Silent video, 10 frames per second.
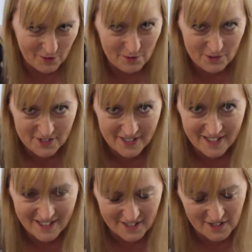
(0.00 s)
what you
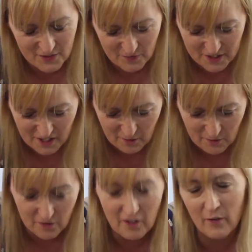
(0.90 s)
see in this video,
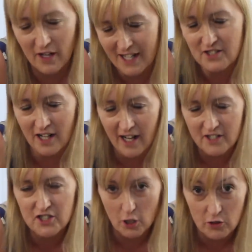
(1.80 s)
although I, I
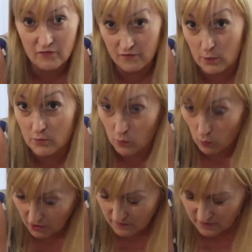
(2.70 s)
actually only filmed the
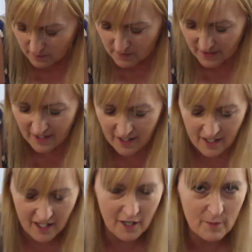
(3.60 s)
one of them,
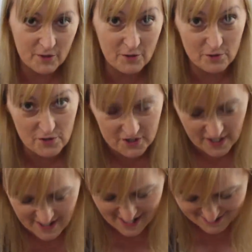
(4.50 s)
um, and you'll
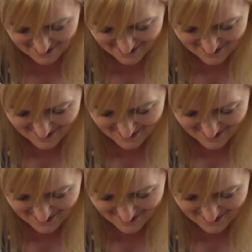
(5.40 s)
see that.